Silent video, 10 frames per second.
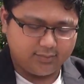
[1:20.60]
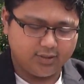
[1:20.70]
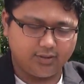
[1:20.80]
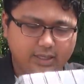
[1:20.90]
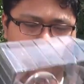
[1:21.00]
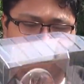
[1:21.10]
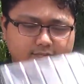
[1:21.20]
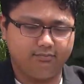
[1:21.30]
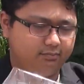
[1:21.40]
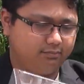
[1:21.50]
okay,
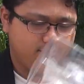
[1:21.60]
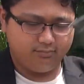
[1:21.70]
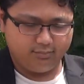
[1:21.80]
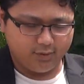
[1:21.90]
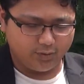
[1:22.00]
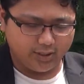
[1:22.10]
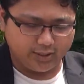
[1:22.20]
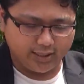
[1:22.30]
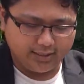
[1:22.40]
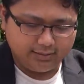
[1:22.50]
don't need
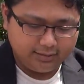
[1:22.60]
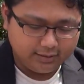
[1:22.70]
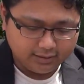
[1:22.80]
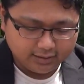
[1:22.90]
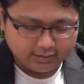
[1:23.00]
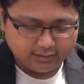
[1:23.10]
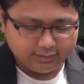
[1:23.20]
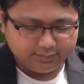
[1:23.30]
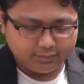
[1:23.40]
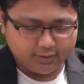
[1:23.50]
that.
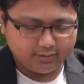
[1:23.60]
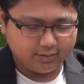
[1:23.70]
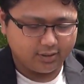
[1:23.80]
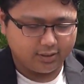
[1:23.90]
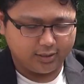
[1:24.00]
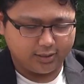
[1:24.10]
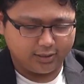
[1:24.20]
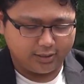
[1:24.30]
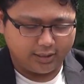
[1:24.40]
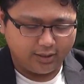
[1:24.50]

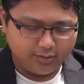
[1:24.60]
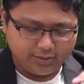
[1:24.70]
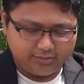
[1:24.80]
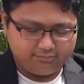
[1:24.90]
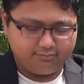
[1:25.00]
How do I?